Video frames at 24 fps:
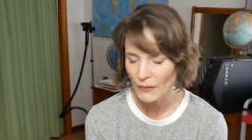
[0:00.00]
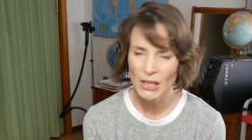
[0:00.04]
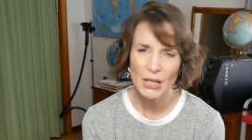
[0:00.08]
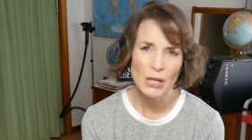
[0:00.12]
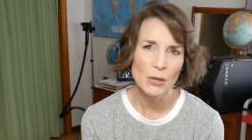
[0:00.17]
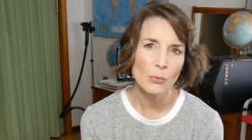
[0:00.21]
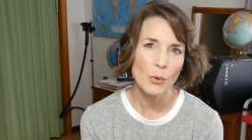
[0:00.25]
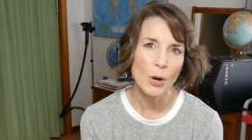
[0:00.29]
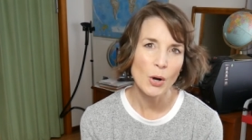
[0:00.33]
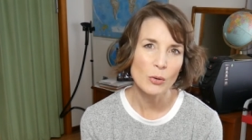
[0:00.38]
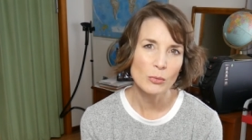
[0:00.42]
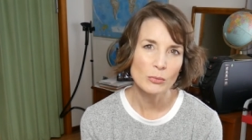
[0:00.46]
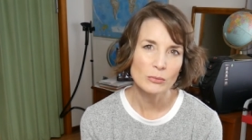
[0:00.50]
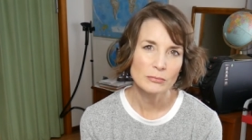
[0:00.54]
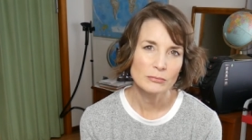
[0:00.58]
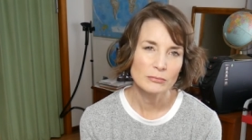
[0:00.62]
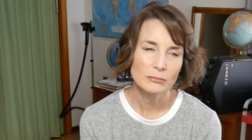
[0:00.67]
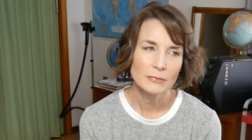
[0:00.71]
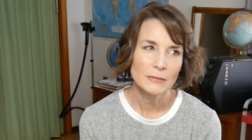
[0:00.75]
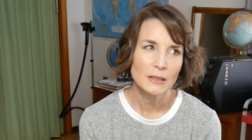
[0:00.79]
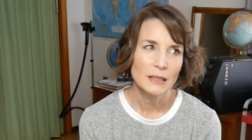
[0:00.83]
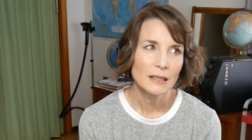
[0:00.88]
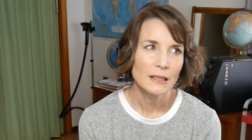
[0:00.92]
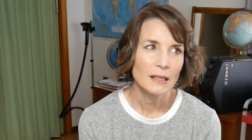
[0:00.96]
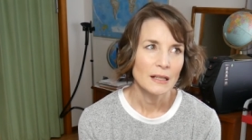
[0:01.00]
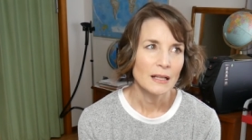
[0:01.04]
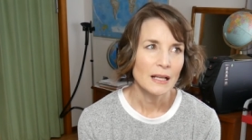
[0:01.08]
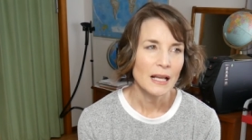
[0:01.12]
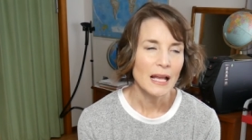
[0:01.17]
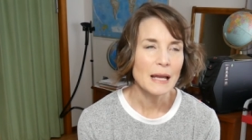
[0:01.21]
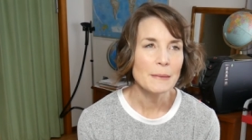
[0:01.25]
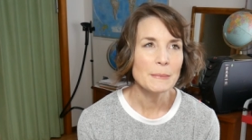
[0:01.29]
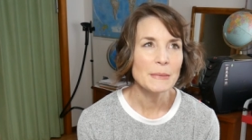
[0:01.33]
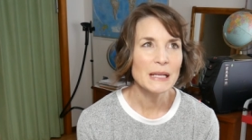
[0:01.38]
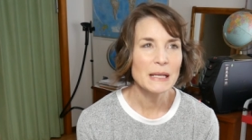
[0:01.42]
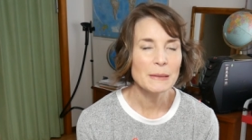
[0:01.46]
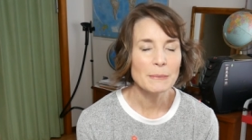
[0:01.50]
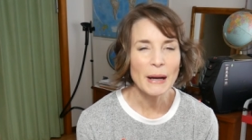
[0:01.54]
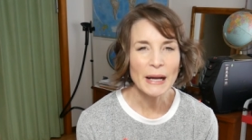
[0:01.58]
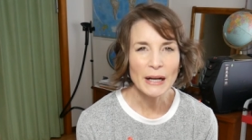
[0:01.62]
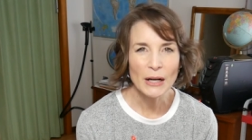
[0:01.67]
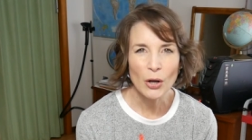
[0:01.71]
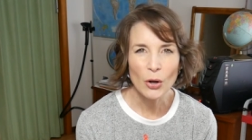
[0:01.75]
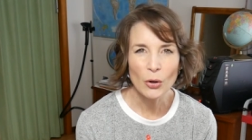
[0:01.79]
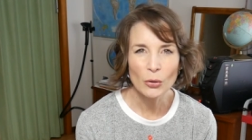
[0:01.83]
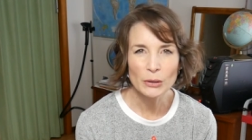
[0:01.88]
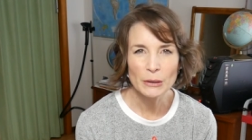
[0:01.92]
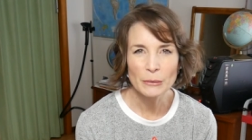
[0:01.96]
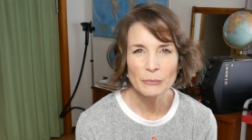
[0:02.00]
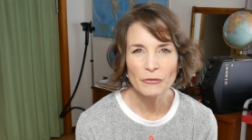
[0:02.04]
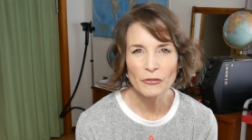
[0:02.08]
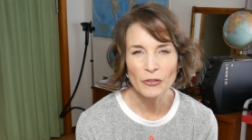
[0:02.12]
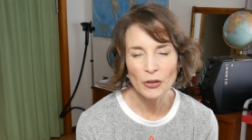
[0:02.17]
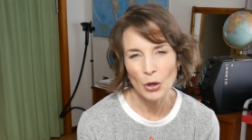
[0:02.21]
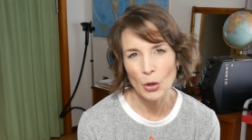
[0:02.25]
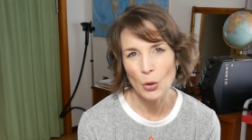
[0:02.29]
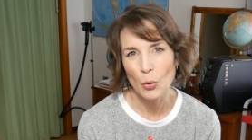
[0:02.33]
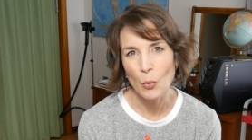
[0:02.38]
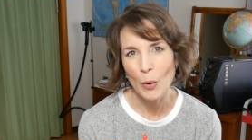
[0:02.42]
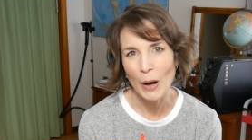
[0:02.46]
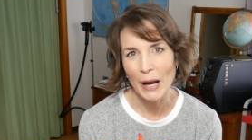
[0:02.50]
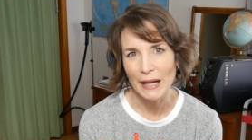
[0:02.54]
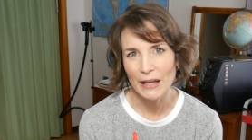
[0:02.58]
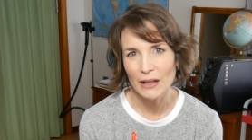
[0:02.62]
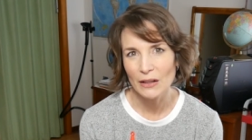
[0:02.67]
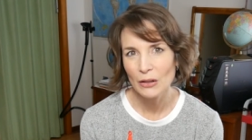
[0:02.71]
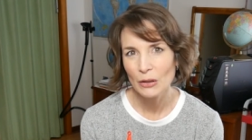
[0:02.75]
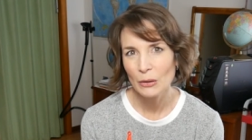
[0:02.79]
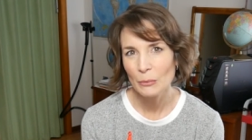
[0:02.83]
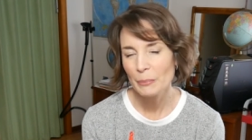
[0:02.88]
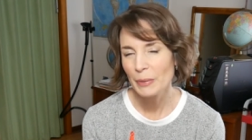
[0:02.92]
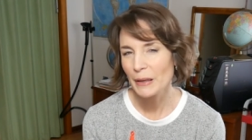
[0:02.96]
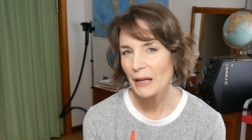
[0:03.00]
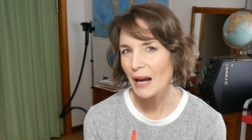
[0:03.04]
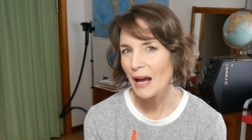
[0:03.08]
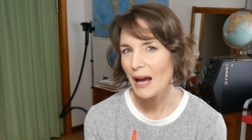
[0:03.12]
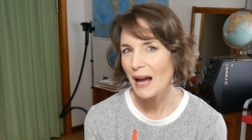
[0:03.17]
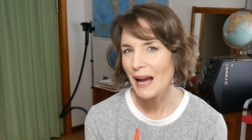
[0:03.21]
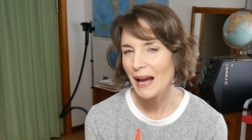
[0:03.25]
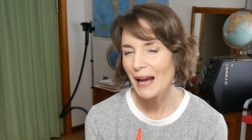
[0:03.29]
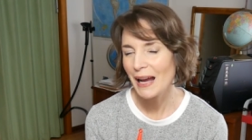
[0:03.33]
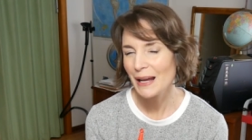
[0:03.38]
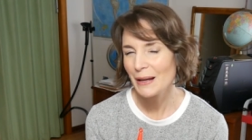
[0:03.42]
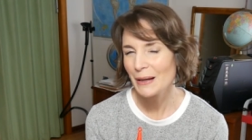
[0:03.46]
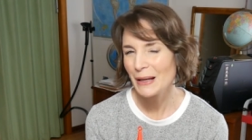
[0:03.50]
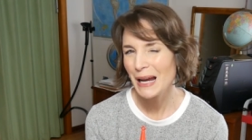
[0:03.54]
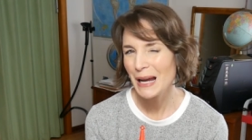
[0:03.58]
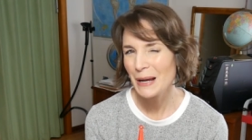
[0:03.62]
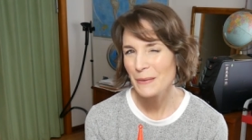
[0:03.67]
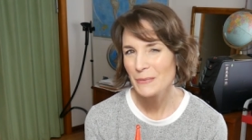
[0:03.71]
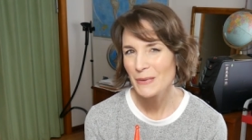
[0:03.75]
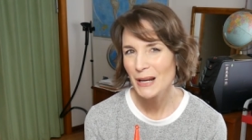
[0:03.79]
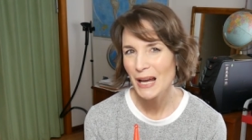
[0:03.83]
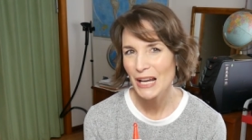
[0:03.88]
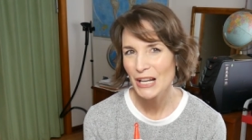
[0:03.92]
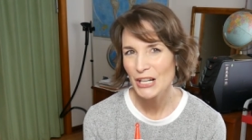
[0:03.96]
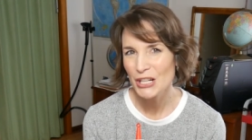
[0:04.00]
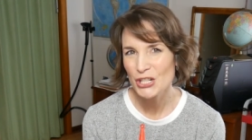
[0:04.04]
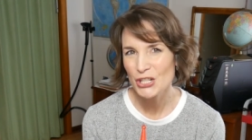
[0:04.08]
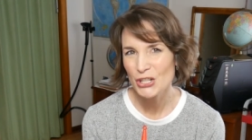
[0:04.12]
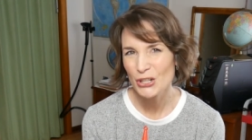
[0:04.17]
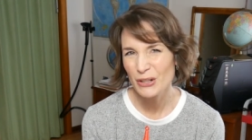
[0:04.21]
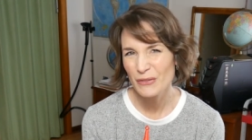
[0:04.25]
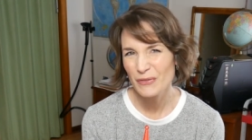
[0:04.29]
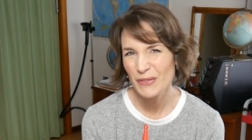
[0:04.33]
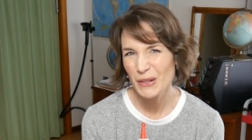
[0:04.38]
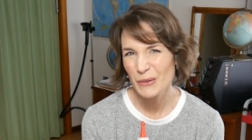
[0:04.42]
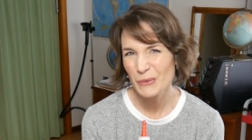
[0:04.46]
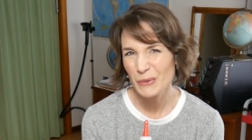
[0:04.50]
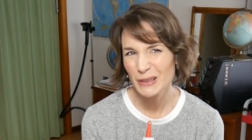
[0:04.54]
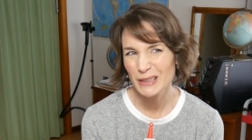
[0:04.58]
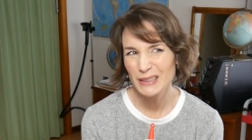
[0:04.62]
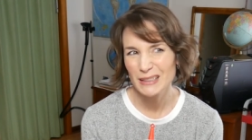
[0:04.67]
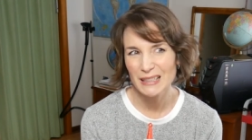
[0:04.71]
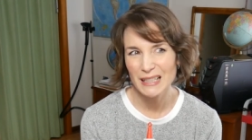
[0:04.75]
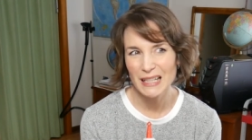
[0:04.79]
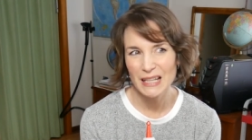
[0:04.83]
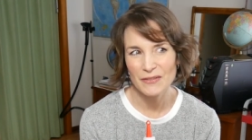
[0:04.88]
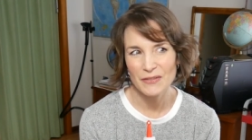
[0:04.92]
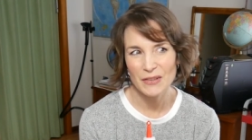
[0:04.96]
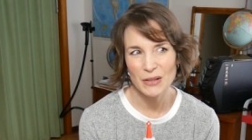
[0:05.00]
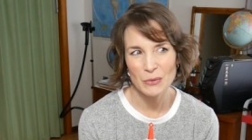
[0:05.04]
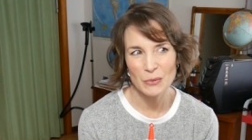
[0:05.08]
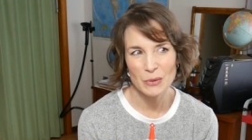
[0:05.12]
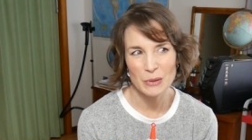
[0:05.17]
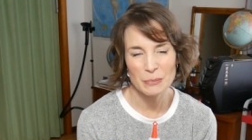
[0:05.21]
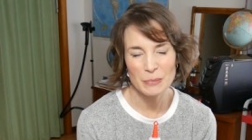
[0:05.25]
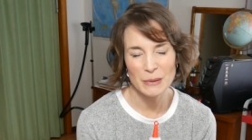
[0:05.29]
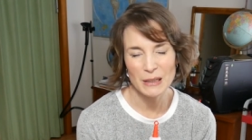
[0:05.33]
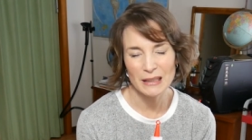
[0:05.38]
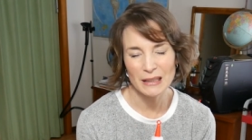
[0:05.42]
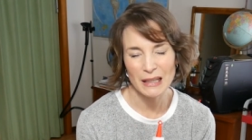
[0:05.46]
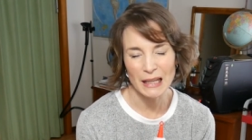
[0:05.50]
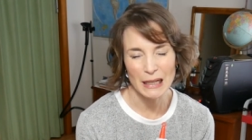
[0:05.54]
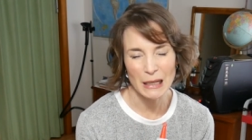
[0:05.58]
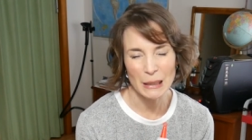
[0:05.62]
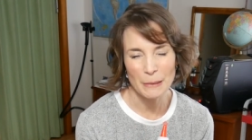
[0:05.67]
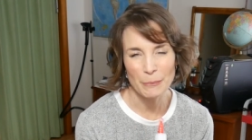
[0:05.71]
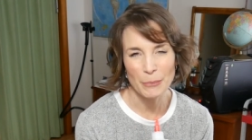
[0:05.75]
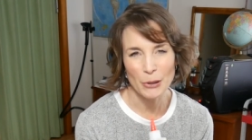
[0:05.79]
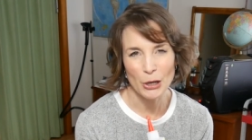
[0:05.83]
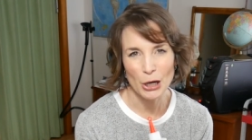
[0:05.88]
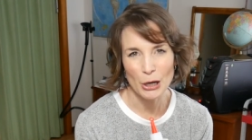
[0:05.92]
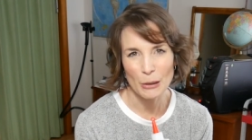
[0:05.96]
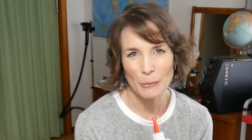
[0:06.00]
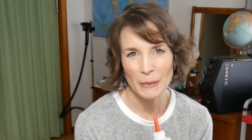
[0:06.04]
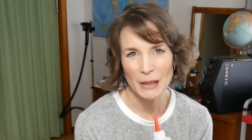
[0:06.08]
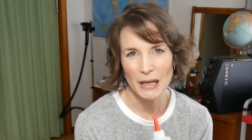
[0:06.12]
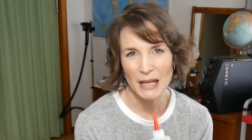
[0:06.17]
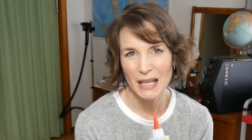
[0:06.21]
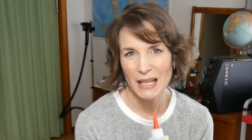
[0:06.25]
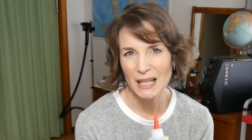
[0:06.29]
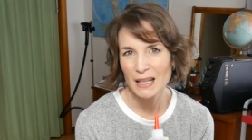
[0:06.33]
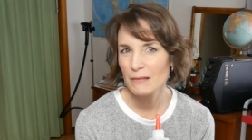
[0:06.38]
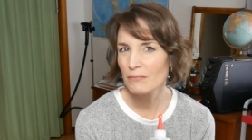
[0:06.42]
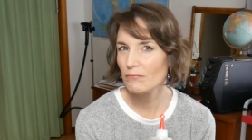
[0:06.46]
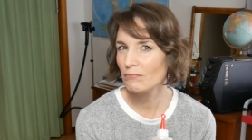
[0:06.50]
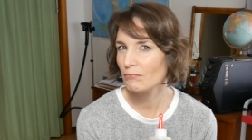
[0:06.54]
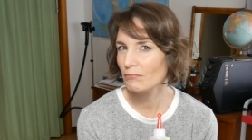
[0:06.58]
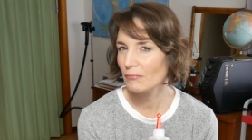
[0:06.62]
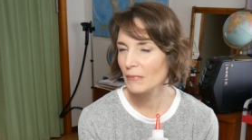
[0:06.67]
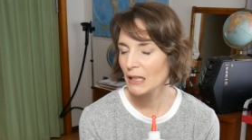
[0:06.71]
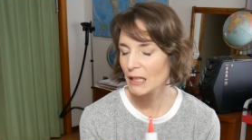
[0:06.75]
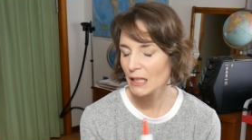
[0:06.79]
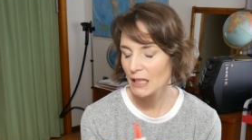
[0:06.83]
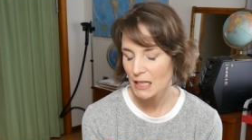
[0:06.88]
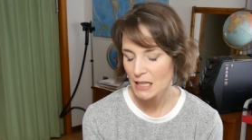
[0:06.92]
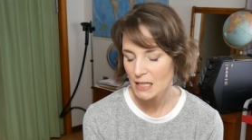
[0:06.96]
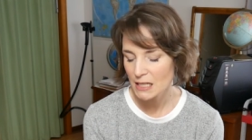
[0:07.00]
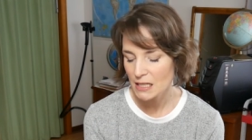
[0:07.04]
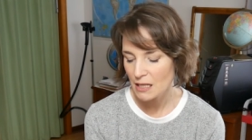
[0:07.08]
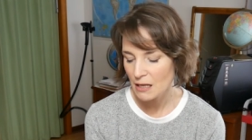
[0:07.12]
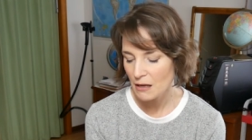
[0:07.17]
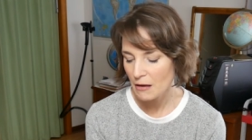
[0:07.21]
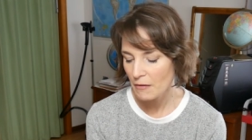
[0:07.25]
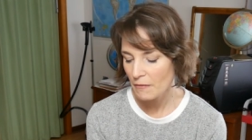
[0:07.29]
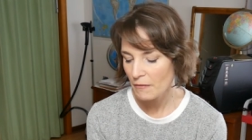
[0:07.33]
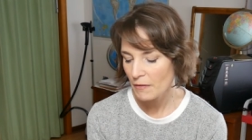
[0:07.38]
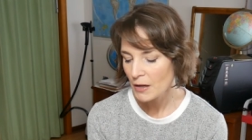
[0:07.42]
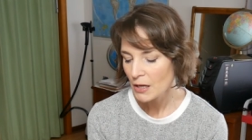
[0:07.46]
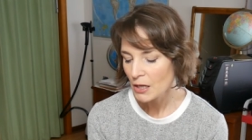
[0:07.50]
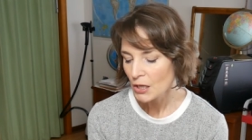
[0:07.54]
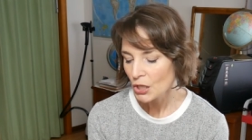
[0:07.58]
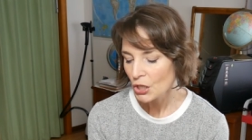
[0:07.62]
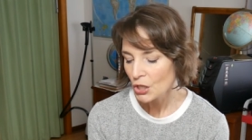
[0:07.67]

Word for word: it won't, I mean, it might hold them for a while, but I, I'm not sure if it would, if it would be like a permanent adhesive.